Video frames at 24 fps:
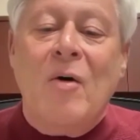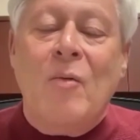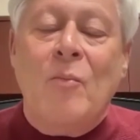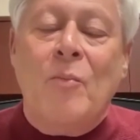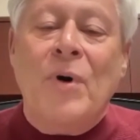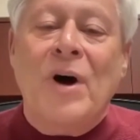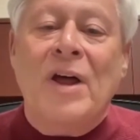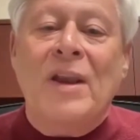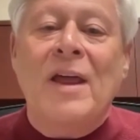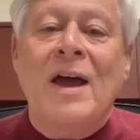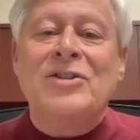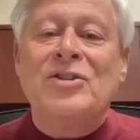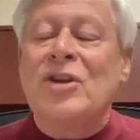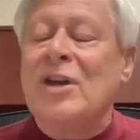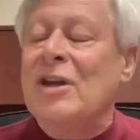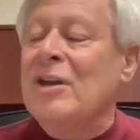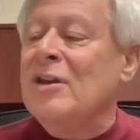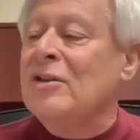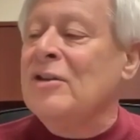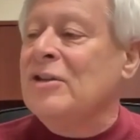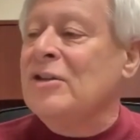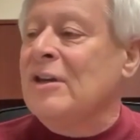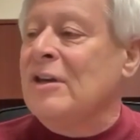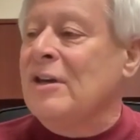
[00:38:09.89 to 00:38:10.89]
But
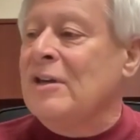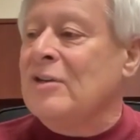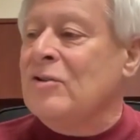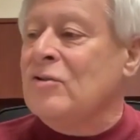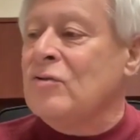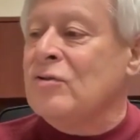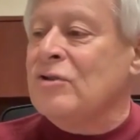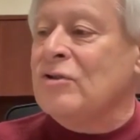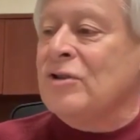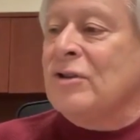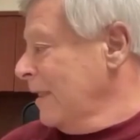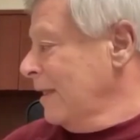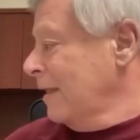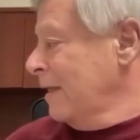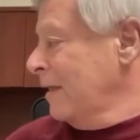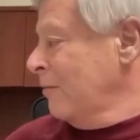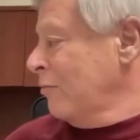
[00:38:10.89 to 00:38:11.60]
it's interesting,